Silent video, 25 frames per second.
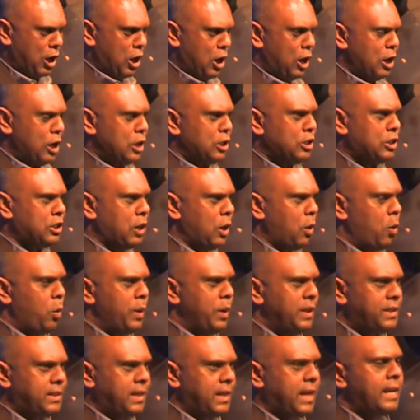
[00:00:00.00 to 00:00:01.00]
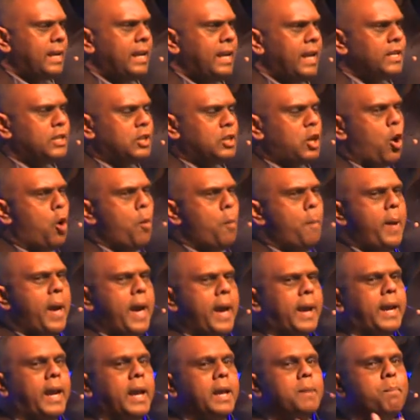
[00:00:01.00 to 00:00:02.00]
So we said, let's go
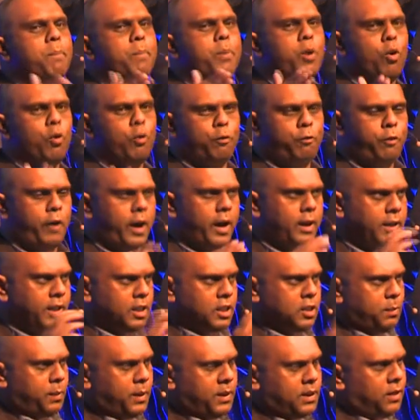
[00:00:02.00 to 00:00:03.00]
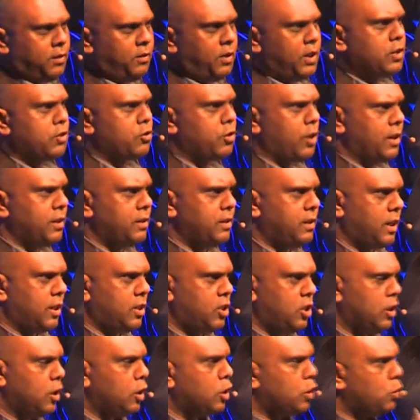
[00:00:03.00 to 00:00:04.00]
back and profile that specific
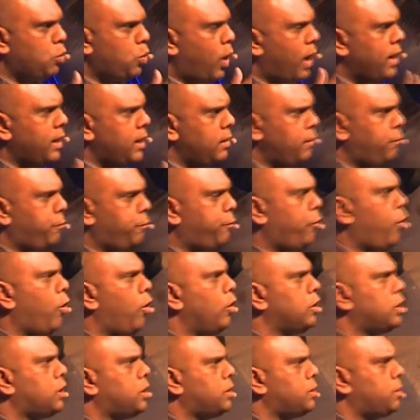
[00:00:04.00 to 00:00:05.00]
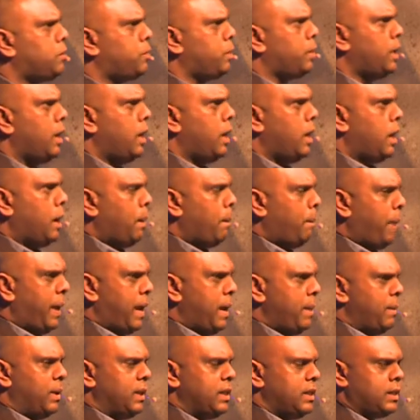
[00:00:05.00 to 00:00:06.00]
transaction. There was one false
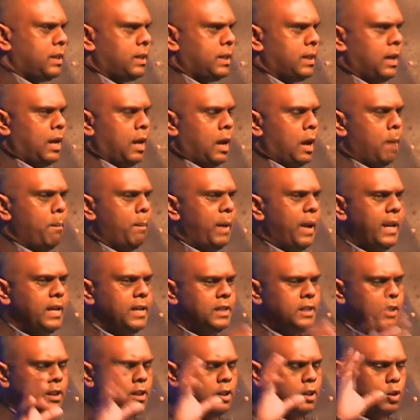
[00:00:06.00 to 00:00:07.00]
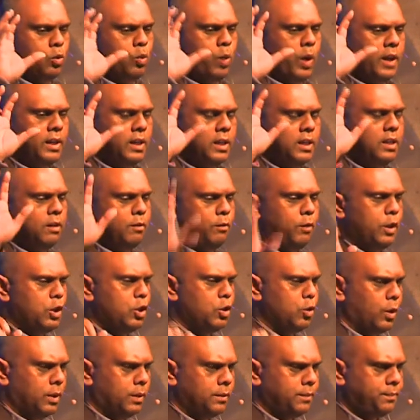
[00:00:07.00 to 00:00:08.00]
payment made to an individual.